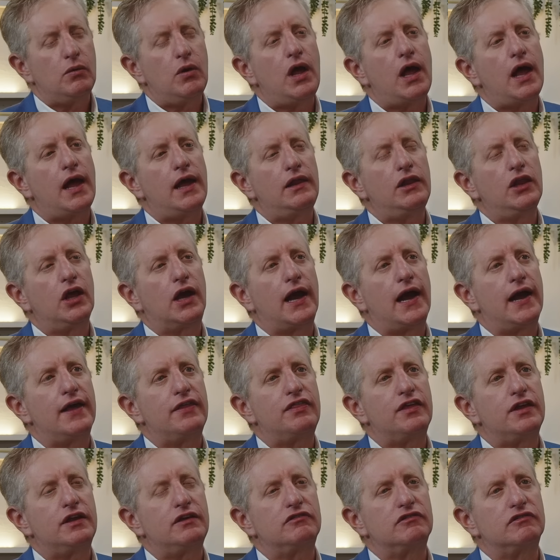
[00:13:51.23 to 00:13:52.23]
Look, I
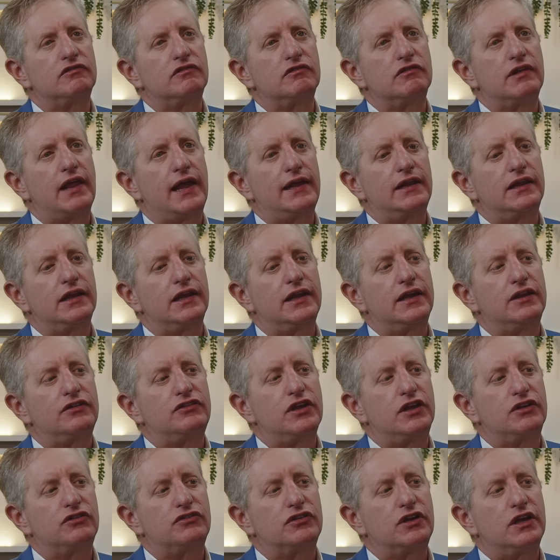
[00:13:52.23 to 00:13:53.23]
think lately
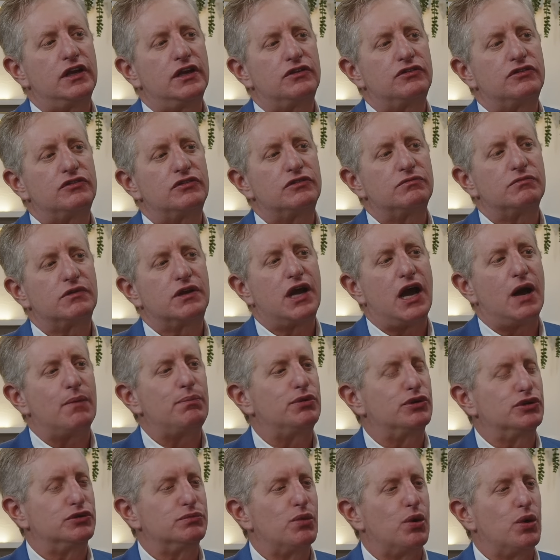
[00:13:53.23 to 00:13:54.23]
it's
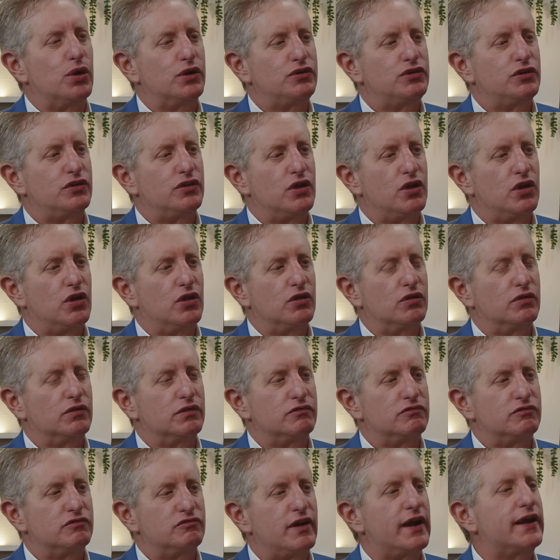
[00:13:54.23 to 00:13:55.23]
coupled more to the
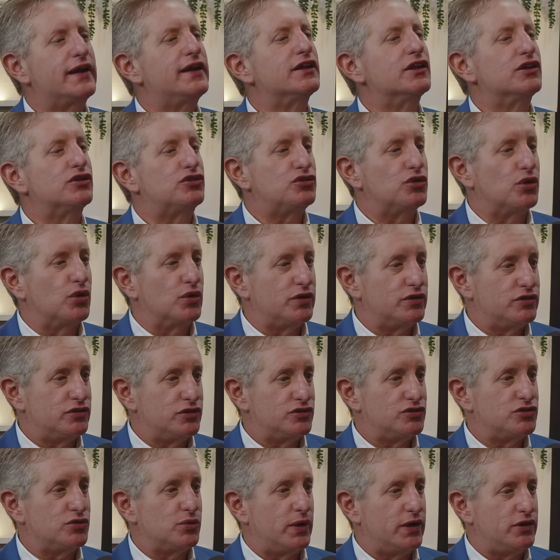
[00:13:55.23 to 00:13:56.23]
whole regulatory
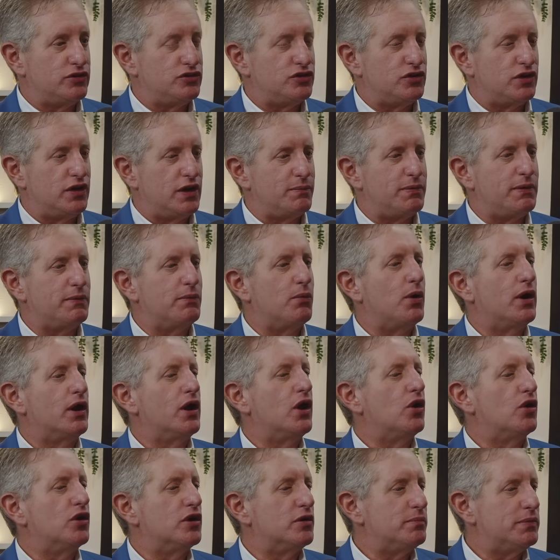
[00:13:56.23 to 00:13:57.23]
situation, and people want to own it